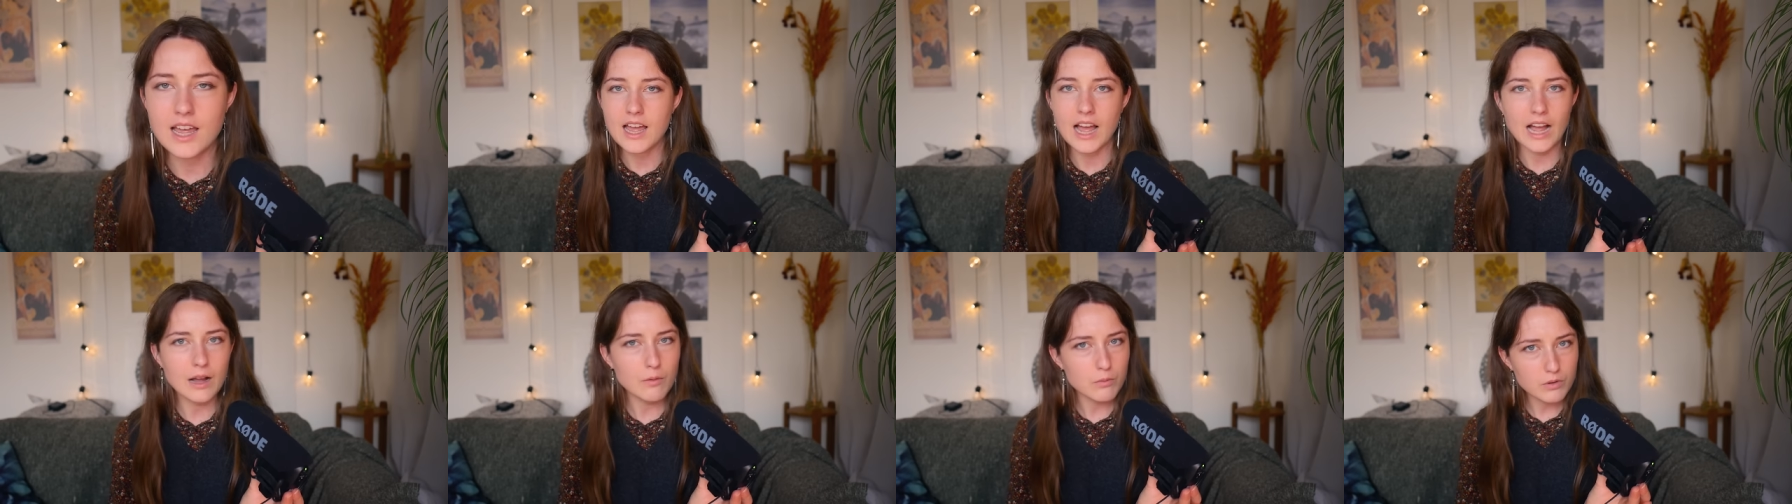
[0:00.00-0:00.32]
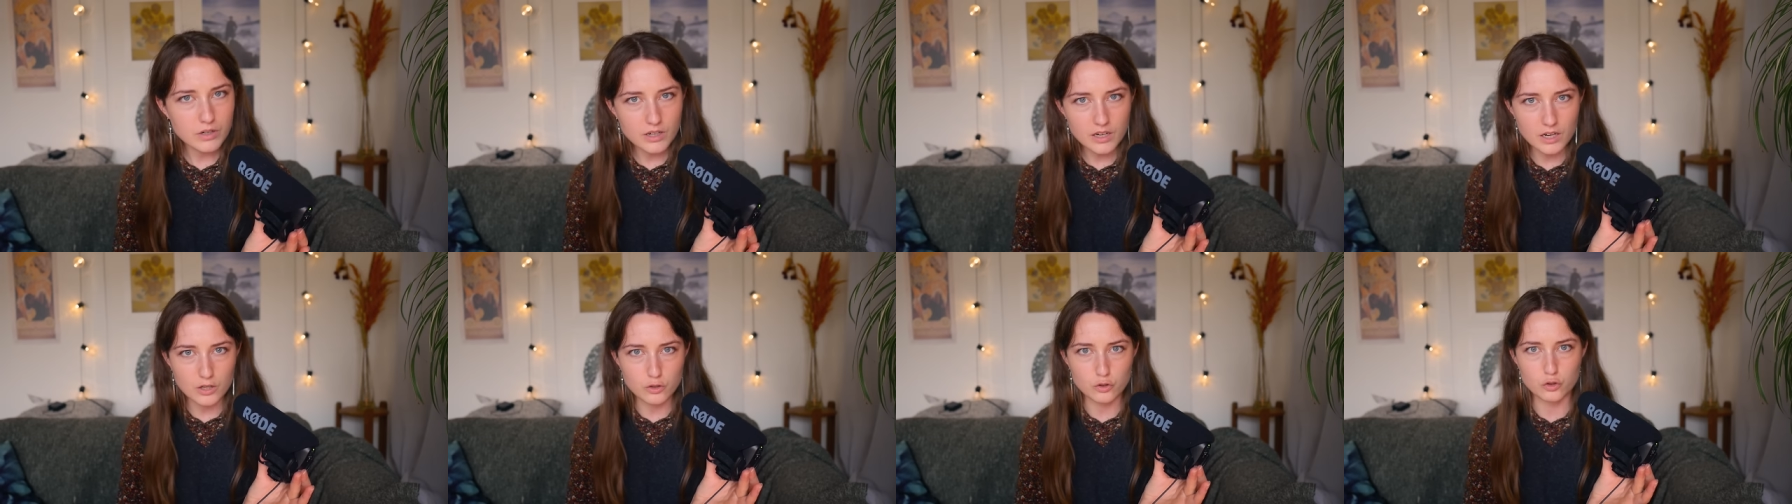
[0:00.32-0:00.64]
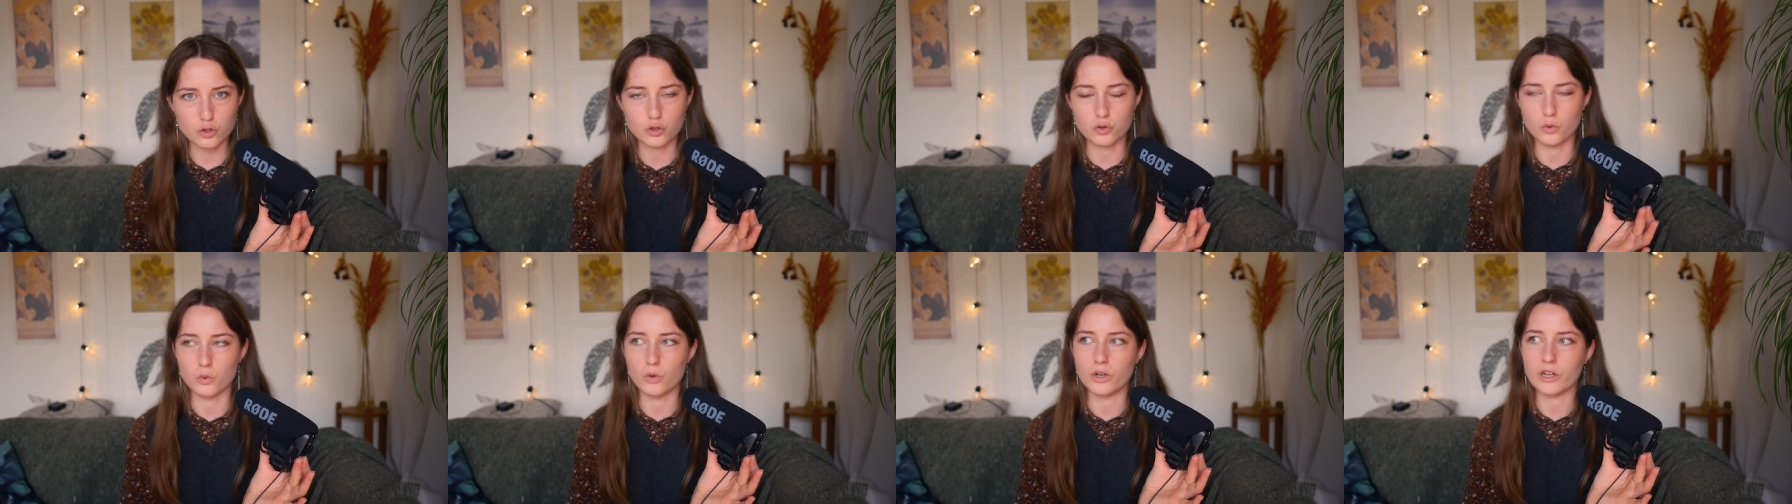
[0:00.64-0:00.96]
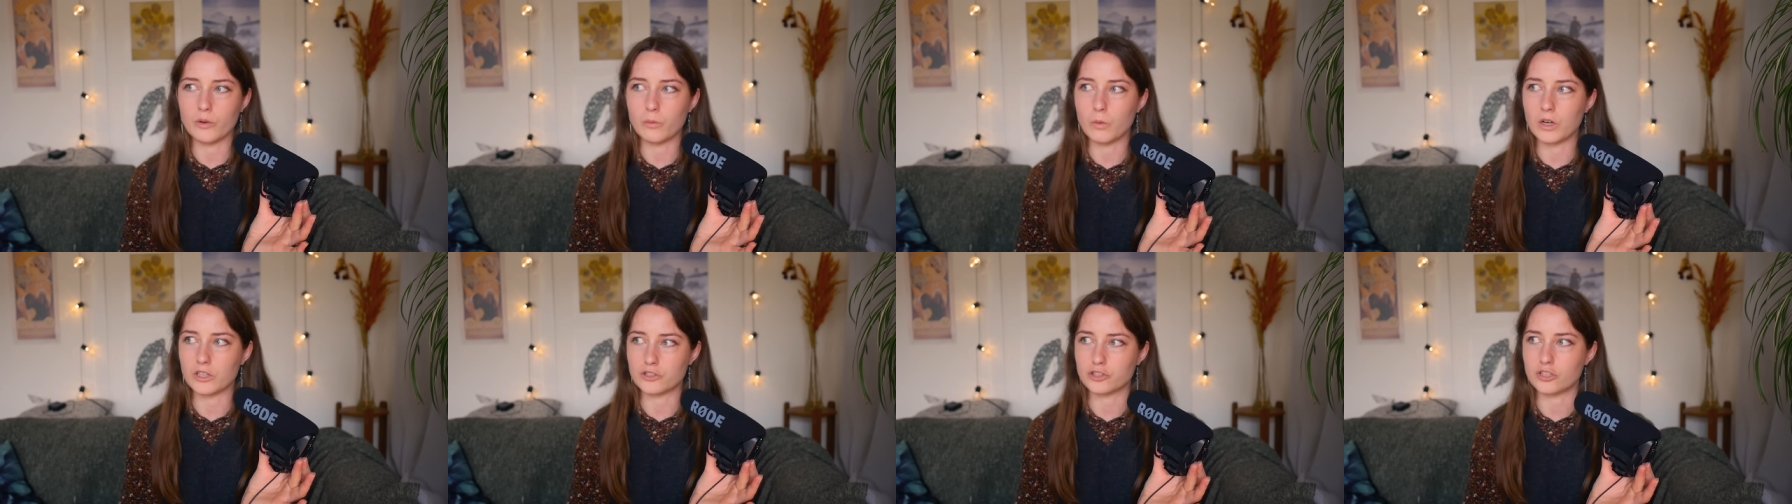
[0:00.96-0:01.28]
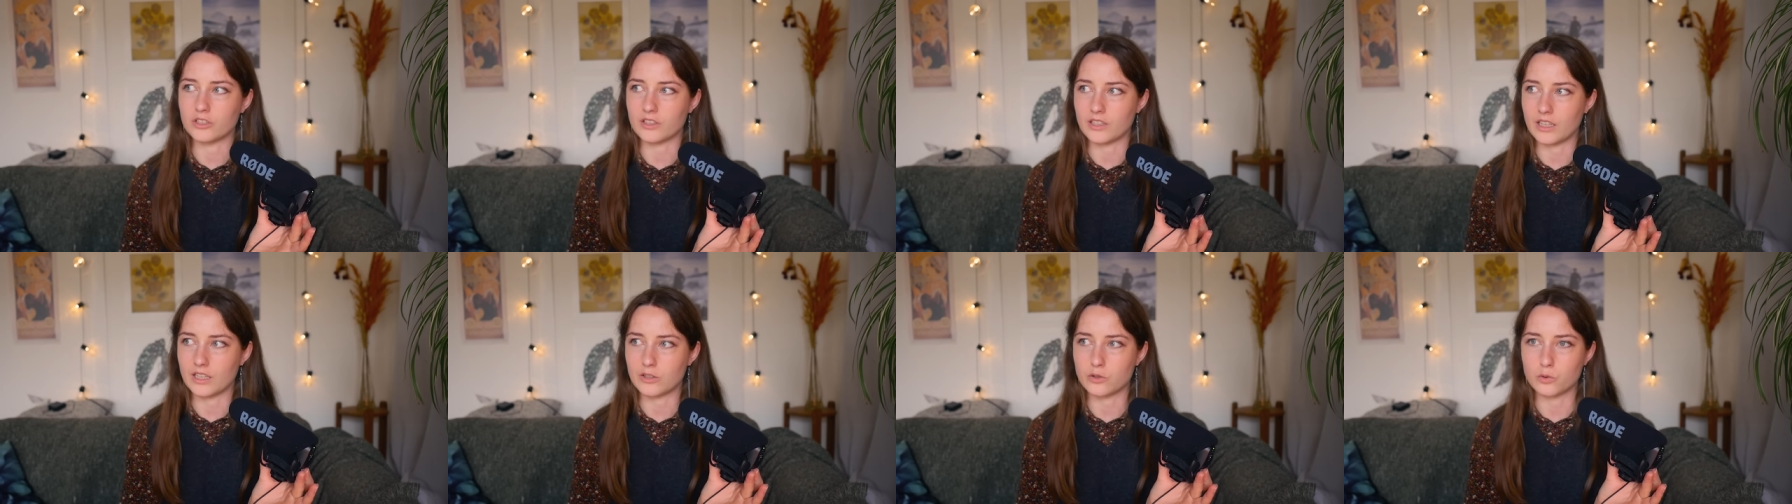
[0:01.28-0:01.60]
I wouldn't enjoy
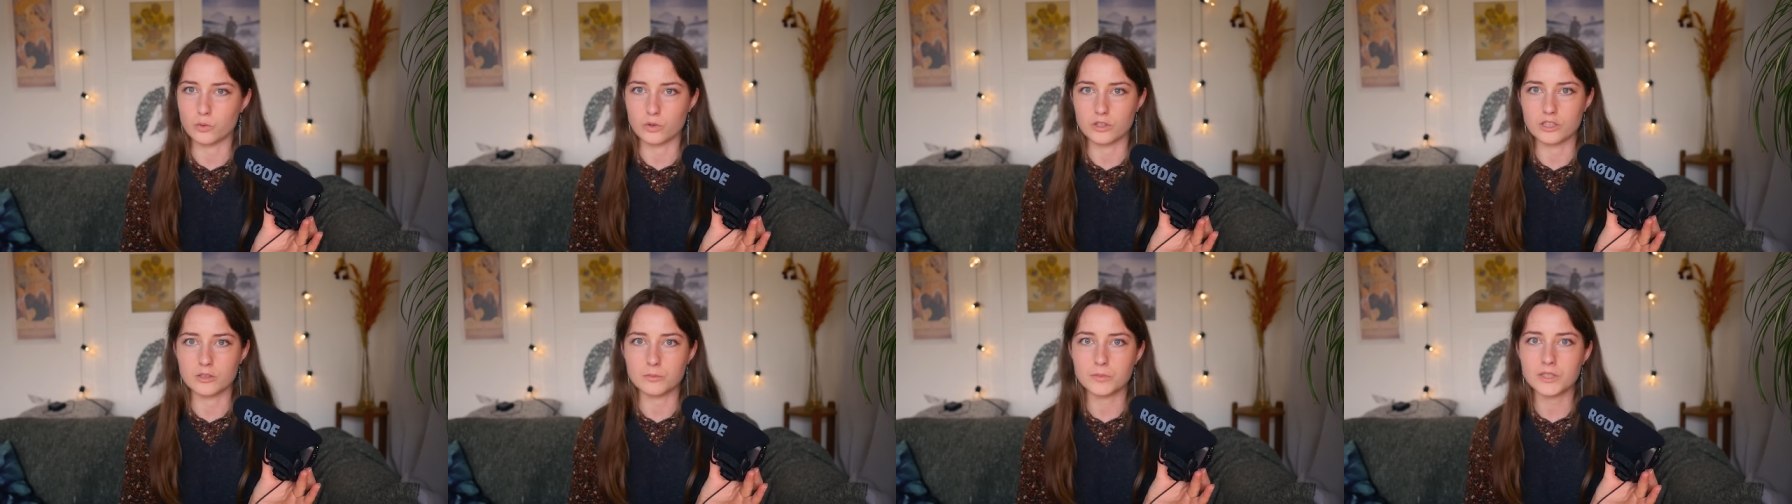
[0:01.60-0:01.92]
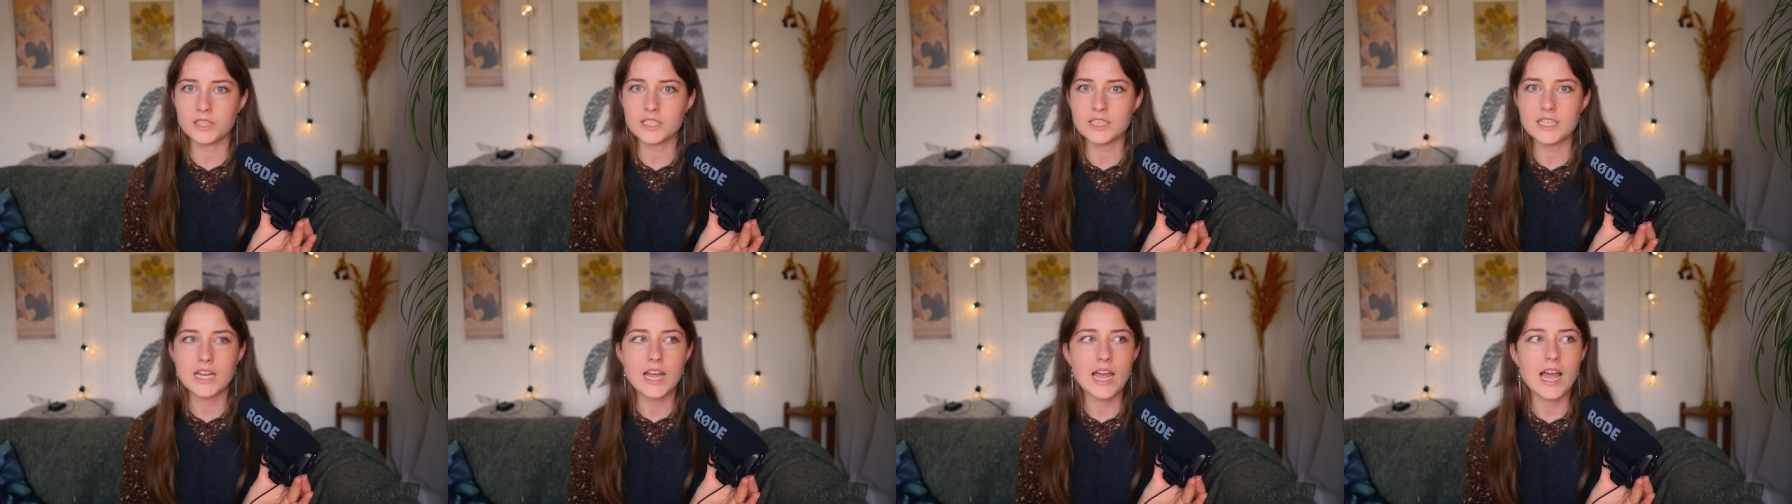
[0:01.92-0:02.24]
watching that tournament.